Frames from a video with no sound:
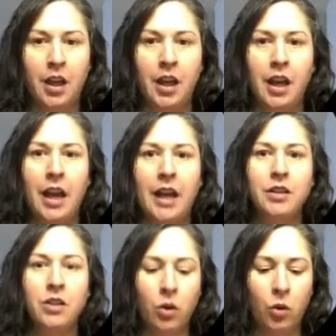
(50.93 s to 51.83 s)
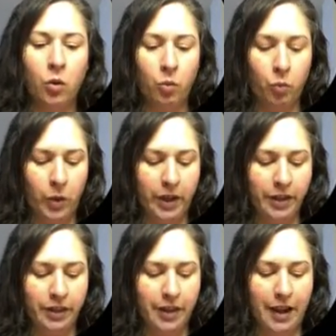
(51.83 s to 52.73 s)
And so with
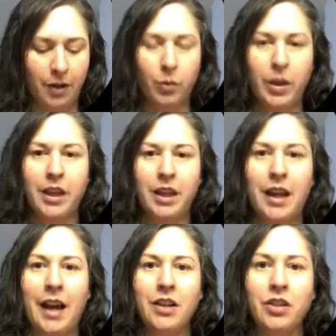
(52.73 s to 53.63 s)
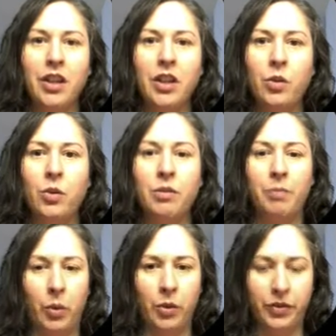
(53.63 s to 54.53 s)
that, we can actually use
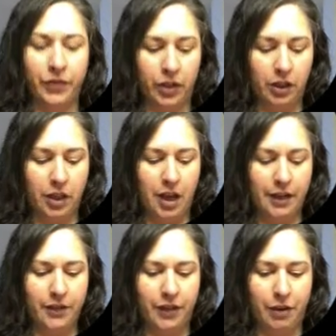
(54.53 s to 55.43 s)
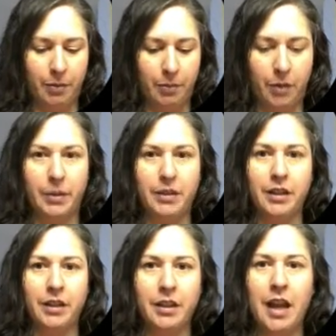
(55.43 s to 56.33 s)
moles for a lot of different
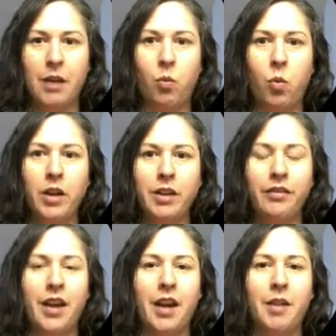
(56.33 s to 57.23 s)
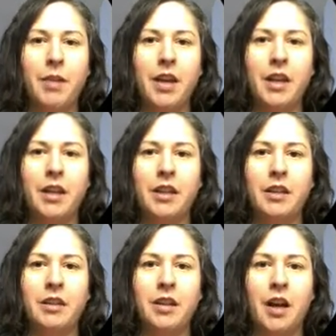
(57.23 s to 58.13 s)
purposes, and one of them is
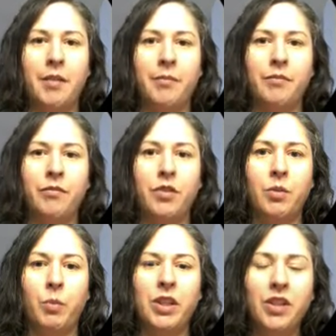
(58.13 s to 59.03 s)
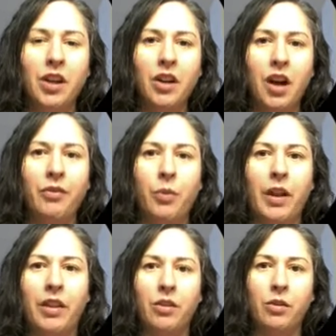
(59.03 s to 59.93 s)
we start off
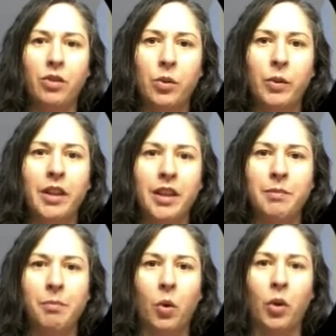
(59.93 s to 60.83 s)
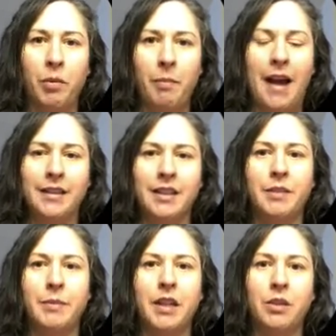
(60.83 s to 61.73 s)
with doing these molar masses
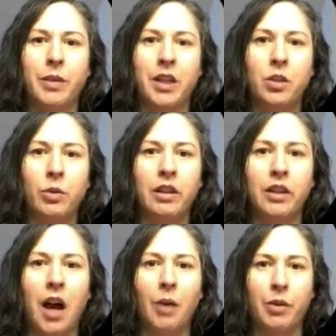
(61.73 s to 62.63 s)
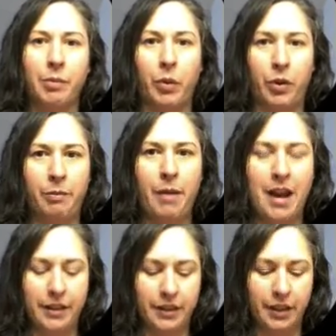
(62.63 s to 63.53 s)
because we can do a lot with molar
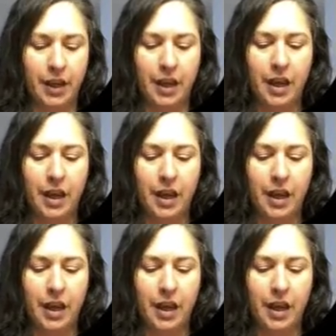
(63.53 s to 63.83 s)
mass. And